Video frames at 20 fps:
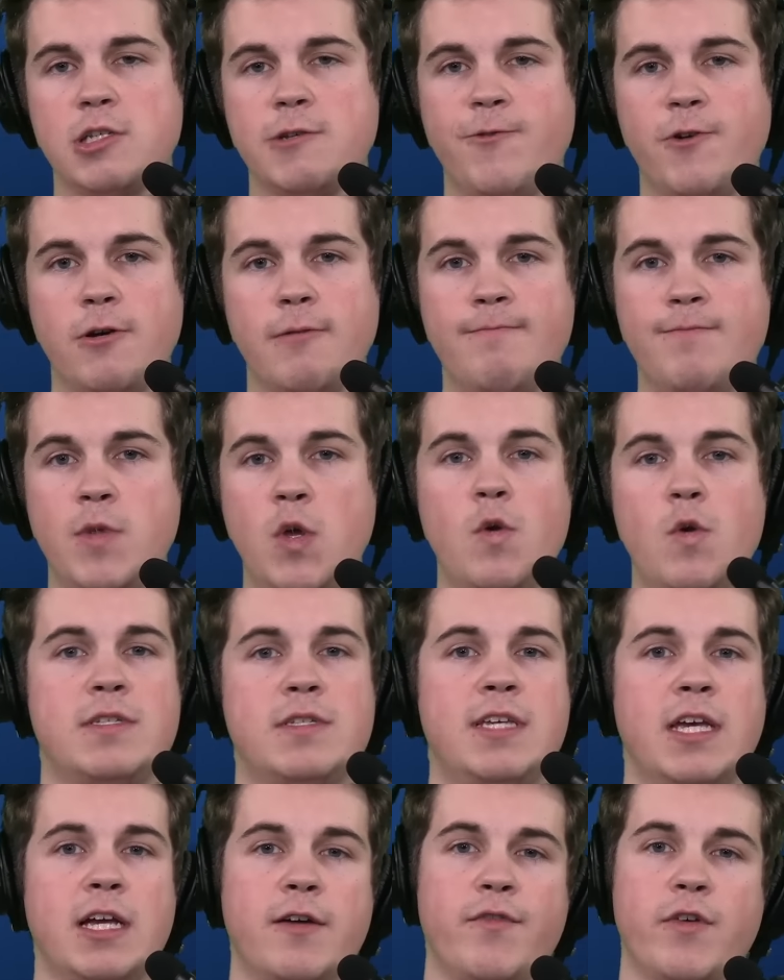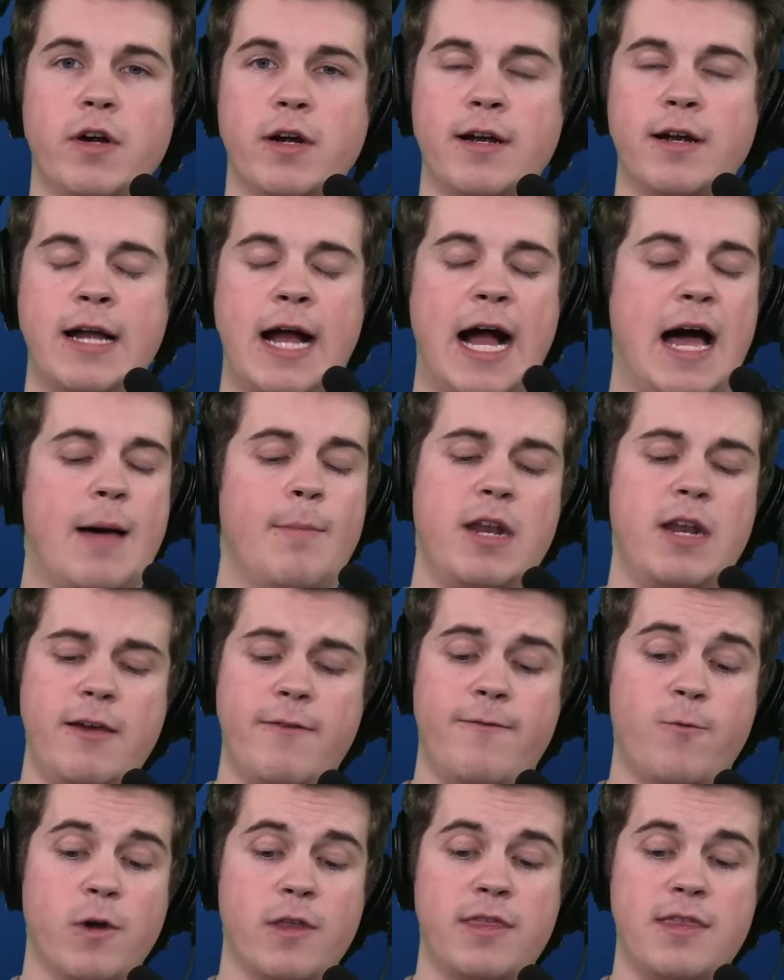for music, for comedy,
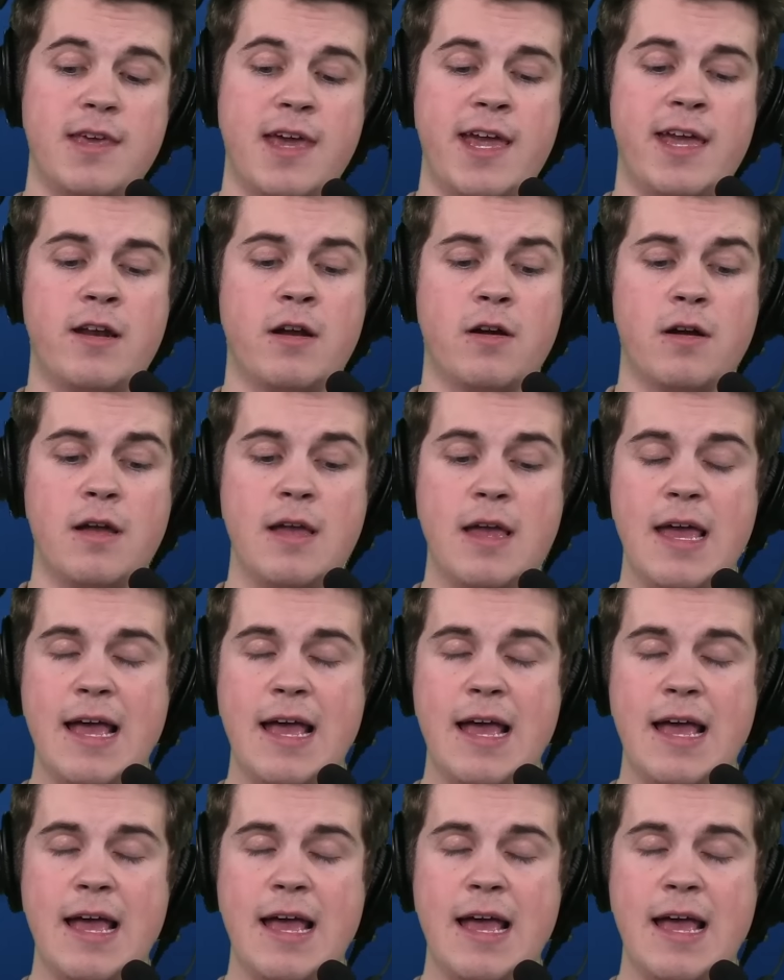for theater,